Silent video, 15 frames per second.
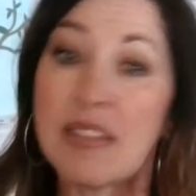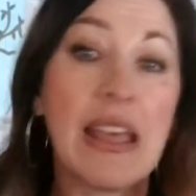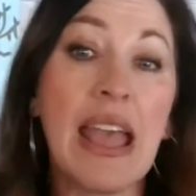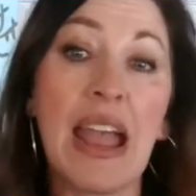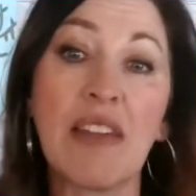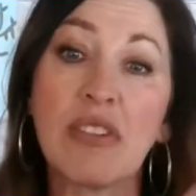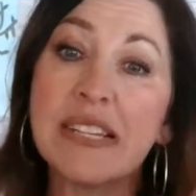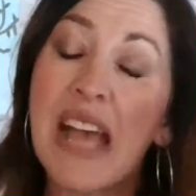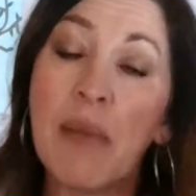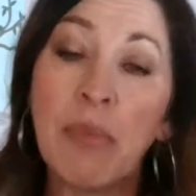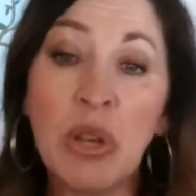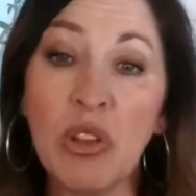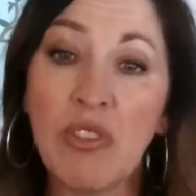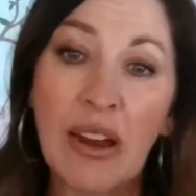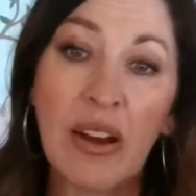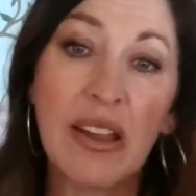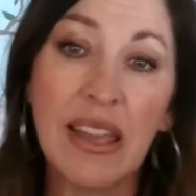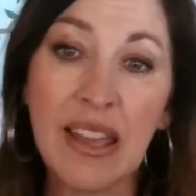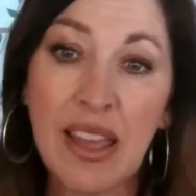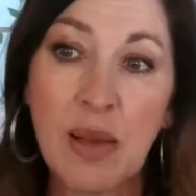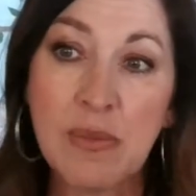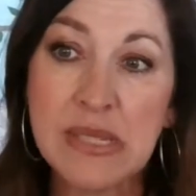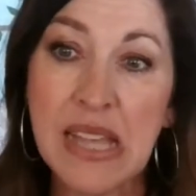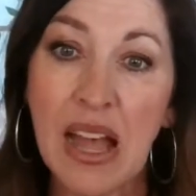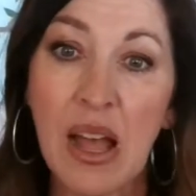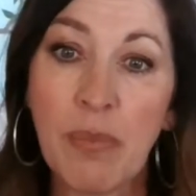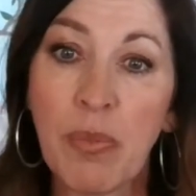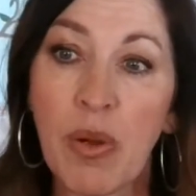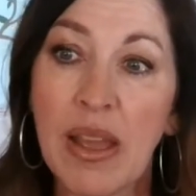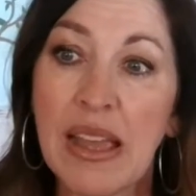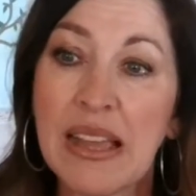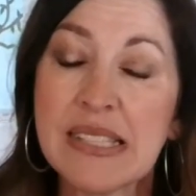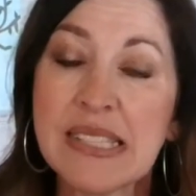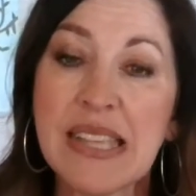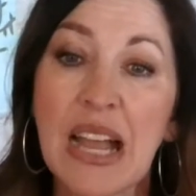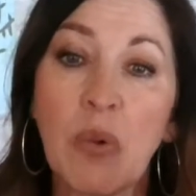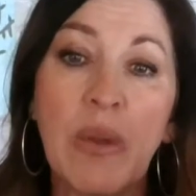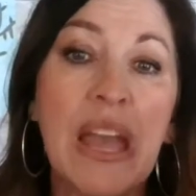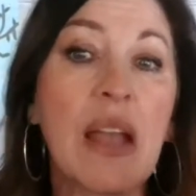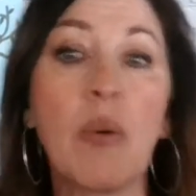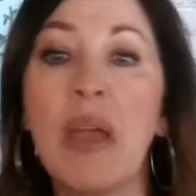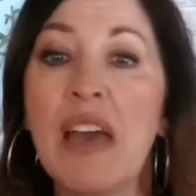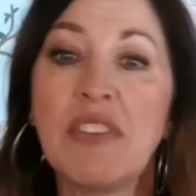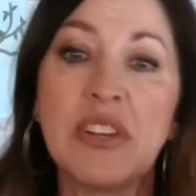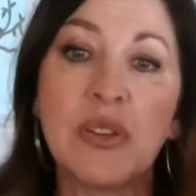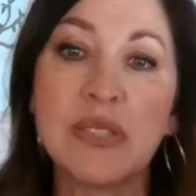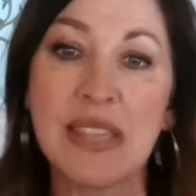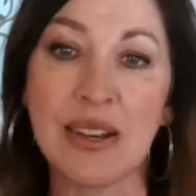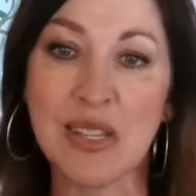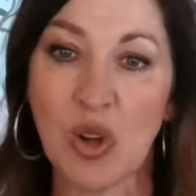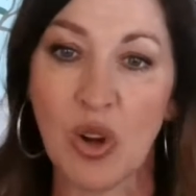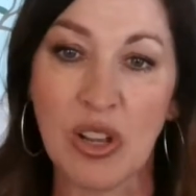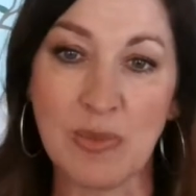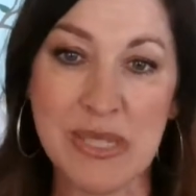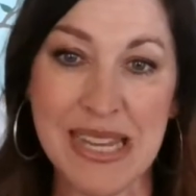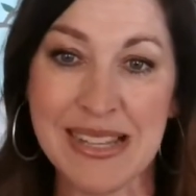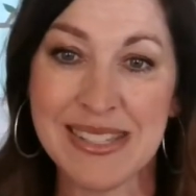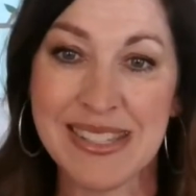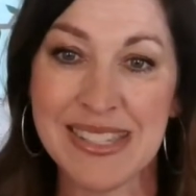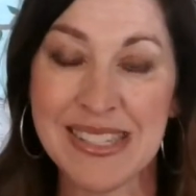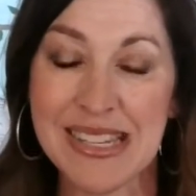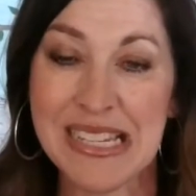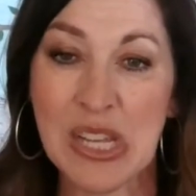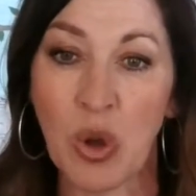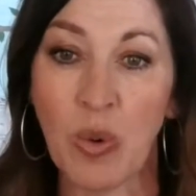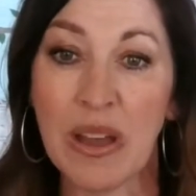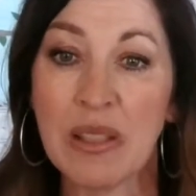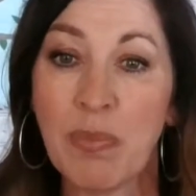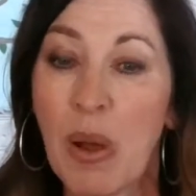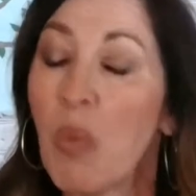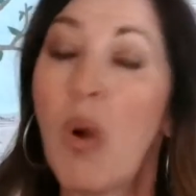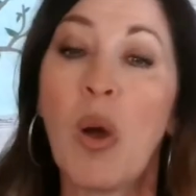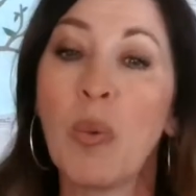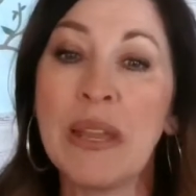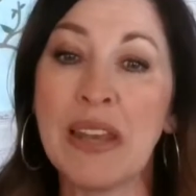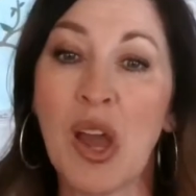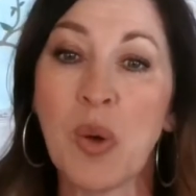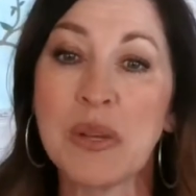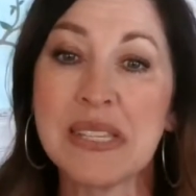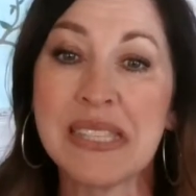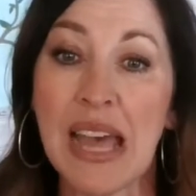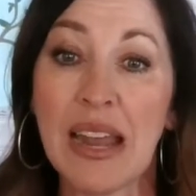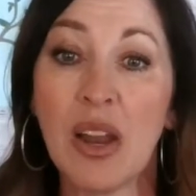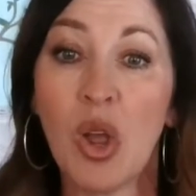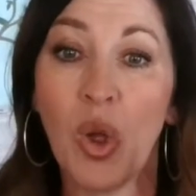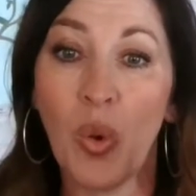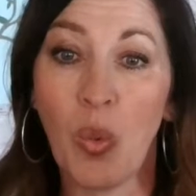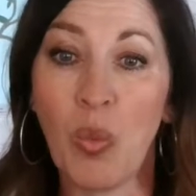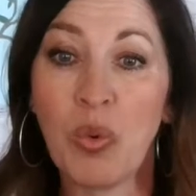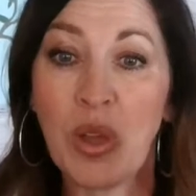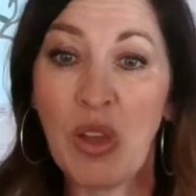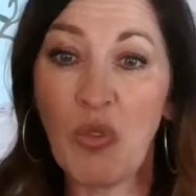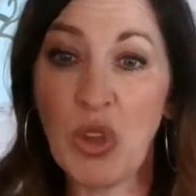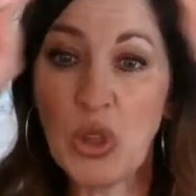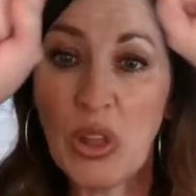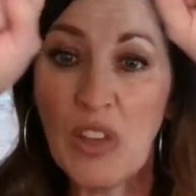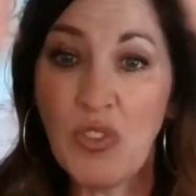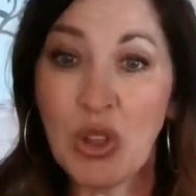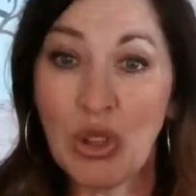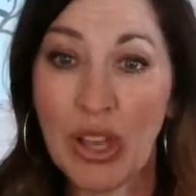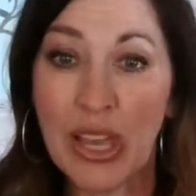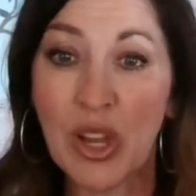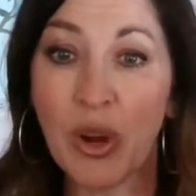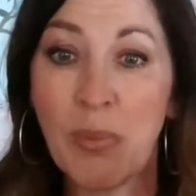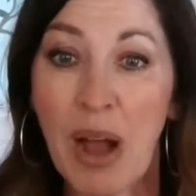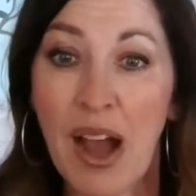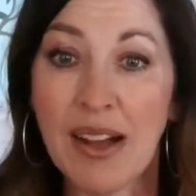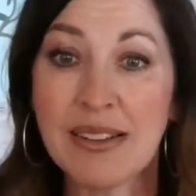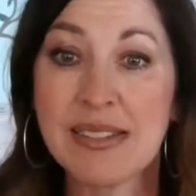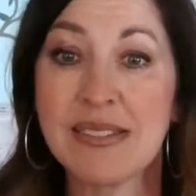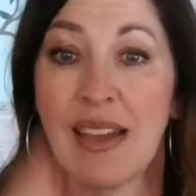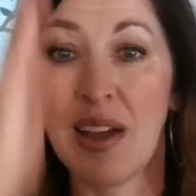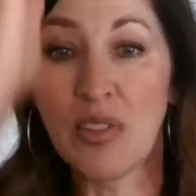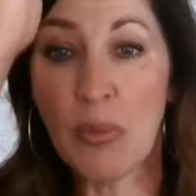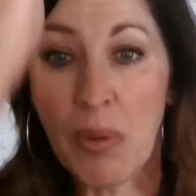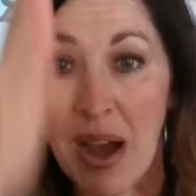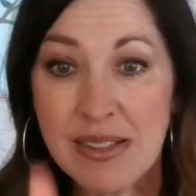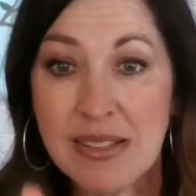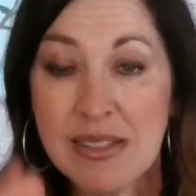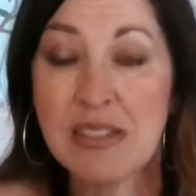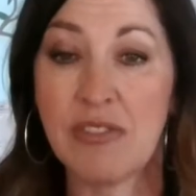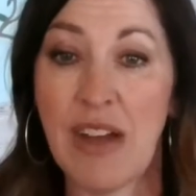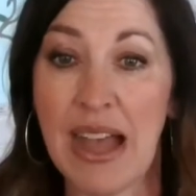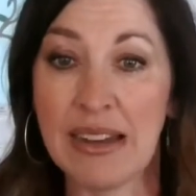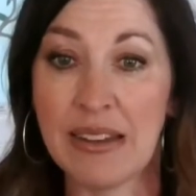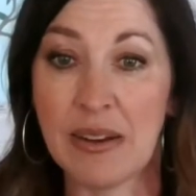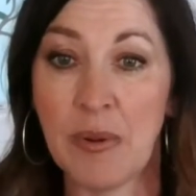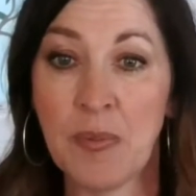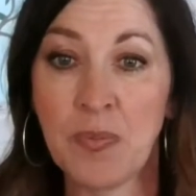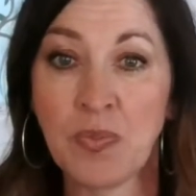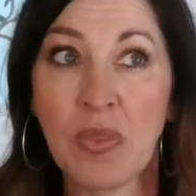every time a new variant comes up, it's like we have a new set of circumstances to deal with. But what we know is that if you look at your box and the box is divided,